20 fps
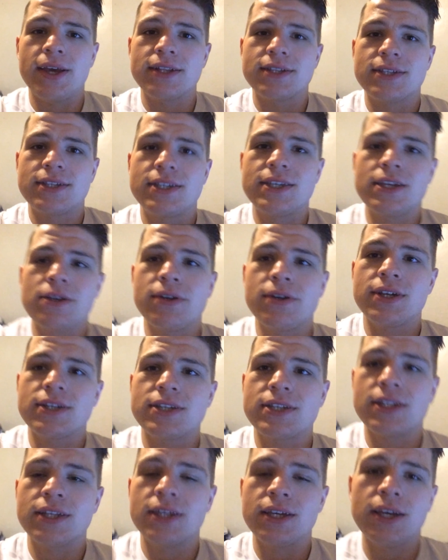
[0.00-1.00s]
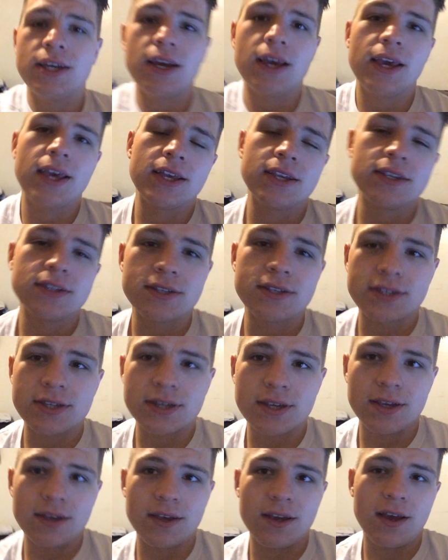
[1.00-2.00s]
It seriously is,
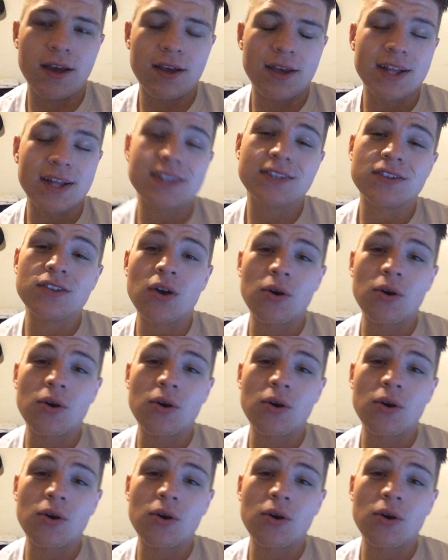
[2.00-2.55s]
it's